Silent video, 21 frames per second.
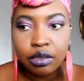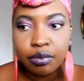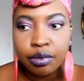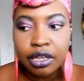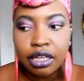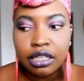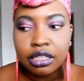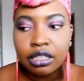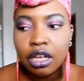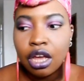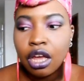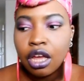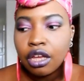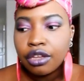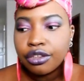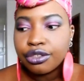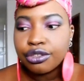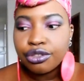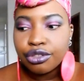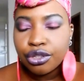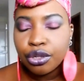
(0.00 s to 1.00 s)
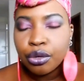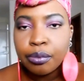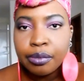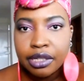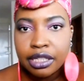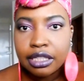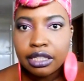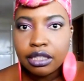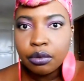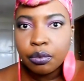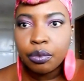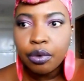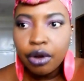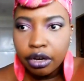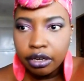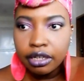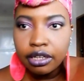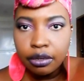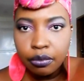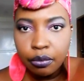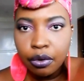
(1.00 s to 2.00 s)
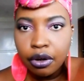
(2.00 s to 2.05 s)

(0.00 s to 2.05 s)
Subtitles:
because you're too busy working.